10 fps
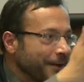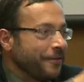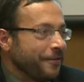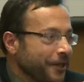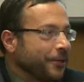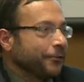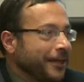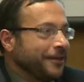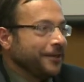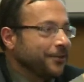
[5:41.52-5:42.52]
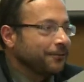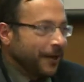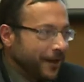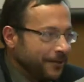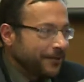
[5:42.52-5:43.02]
in theory, these
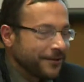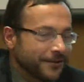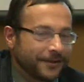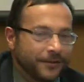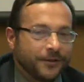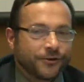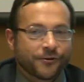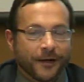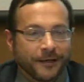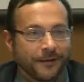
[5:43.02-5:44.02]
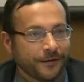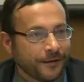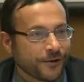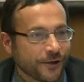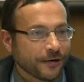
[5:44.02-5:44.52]
rights enshrined in
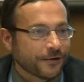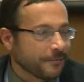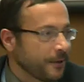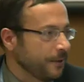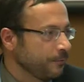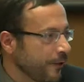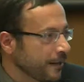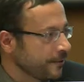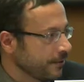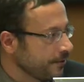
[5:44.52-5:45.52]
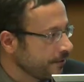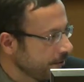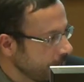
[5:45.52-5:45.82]
the Charter, but in practice,